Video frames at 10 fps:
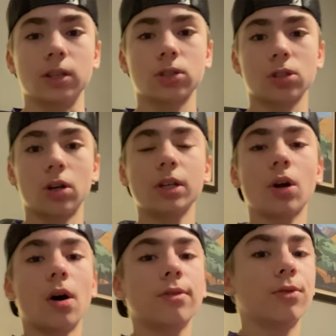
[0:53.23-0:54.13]
starting
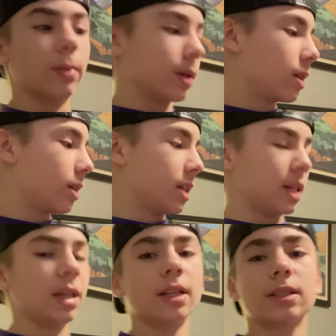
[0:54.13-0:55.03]
off with
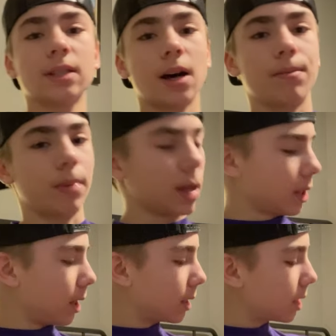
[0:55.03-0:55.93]
the top
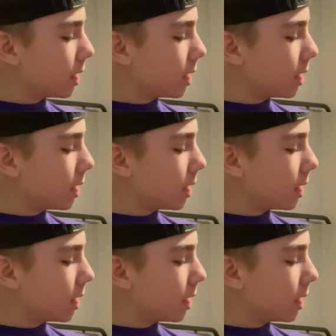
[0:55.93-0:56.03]
pocket.